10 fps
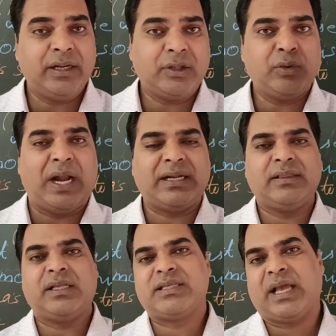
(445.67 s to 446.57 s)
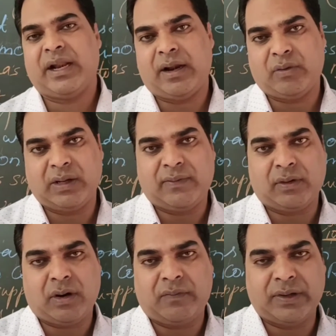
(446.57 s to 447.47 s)
to attend the second roundtable
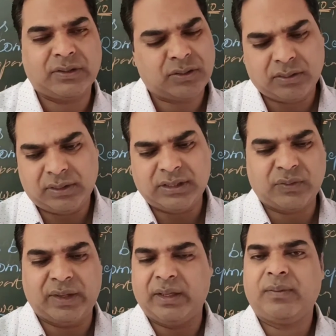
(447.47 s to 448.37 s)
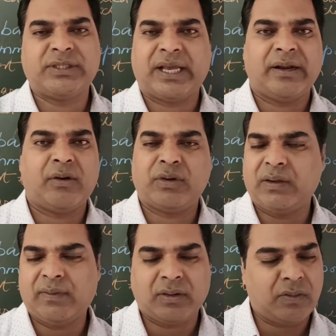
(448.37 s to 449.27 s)
conference. So this way, second
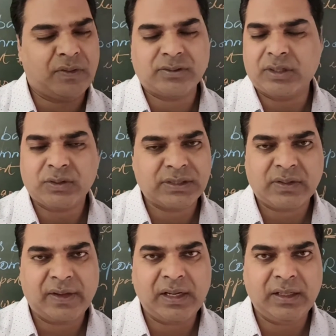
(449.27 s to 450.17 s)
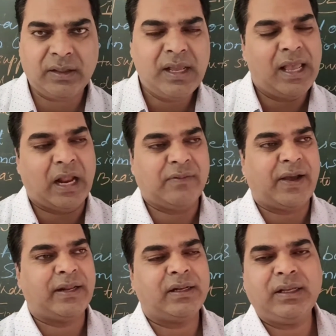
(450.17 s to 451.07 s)
roundtable conference also was a failure, and
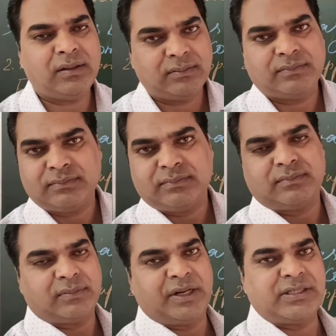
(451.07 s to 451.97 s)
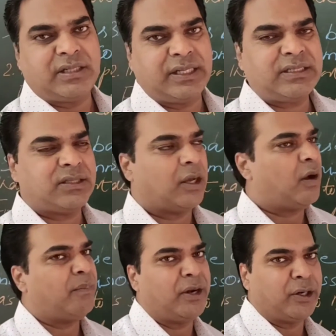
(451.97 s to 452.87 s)
finally, result is the
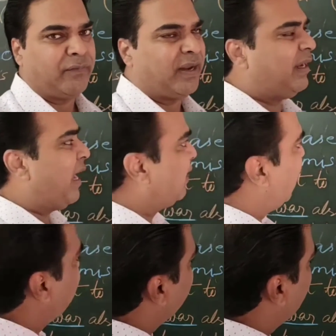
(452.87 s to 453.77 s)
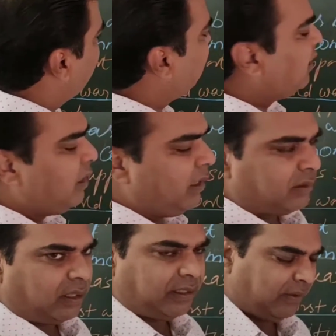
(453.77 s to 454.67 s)
Government of India Act
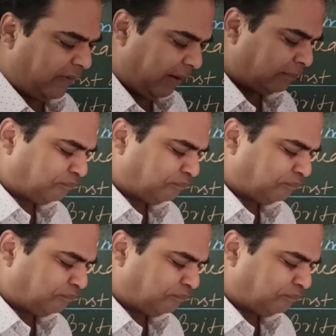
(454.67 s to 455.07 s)
1935.